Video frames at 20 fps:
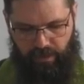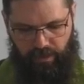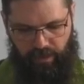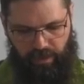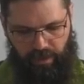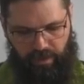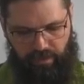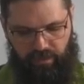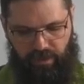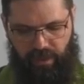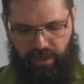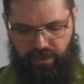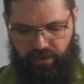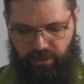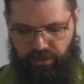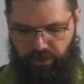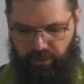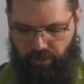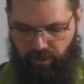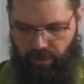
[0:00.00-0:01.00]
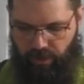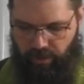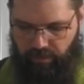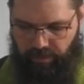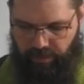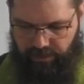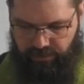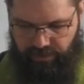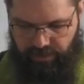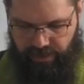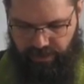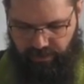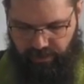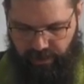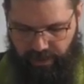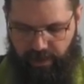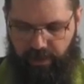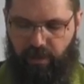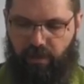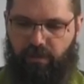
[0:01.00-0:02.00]
And the net tore, but still
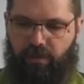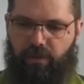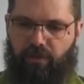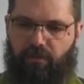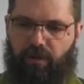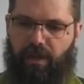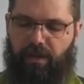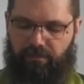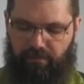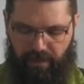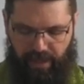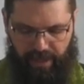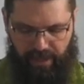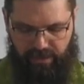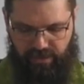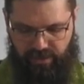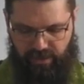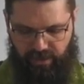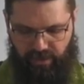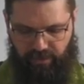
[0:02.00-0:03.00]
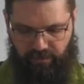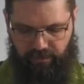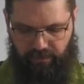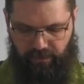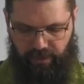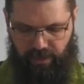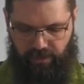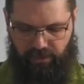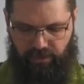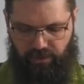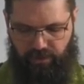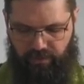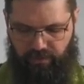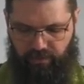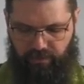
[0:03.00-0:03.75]
held a great mass of fish.